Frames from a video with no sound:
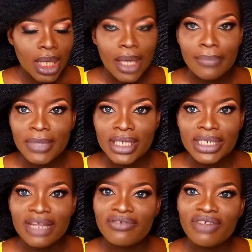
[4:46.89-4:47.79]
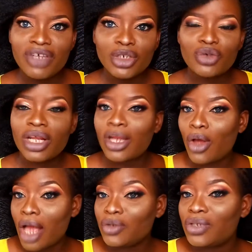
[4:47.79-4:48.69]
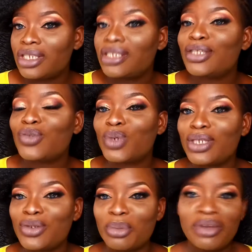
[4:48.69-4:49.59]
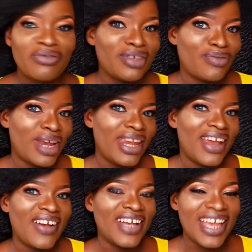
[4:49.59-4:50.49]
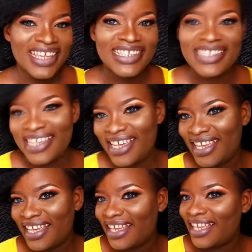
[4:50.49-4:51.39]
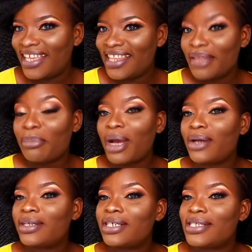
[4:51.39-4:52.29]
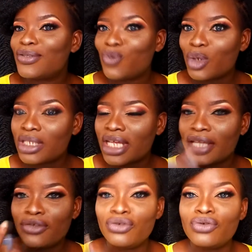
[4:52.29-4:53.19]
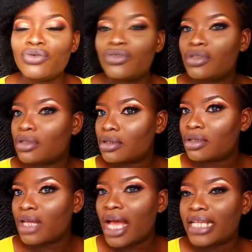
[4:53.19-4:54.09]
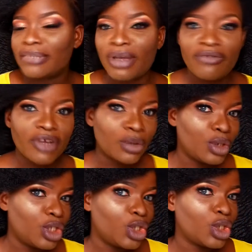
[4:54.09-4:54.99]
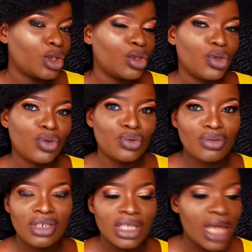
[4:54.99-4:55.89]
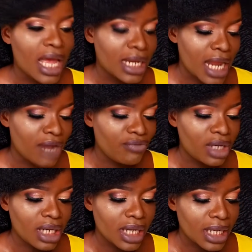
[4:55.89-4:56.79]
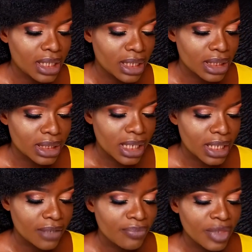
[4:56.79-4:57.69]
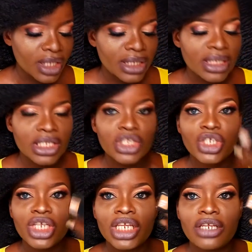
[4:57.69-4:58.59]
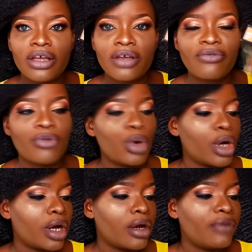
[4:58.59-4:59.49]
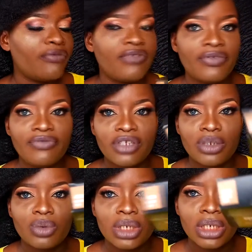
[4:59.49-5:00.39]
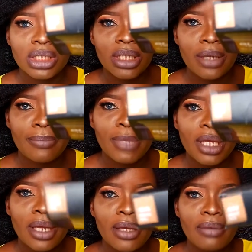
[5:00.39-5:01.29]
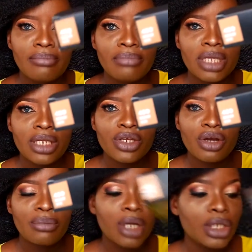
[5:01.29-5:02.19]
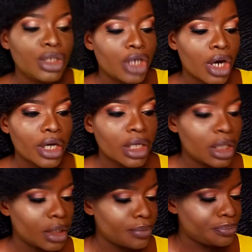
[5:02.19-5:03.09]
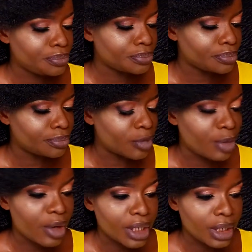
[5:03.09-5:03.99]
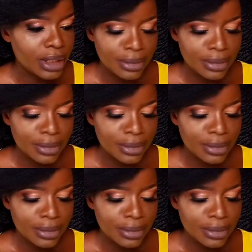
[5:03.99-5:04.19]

amazing i've never tried actually this is what is on my face right now guys the powder is what i used as my foundation today and i really like it like this is in the shade uh, 450 which is um, medium dark all right yes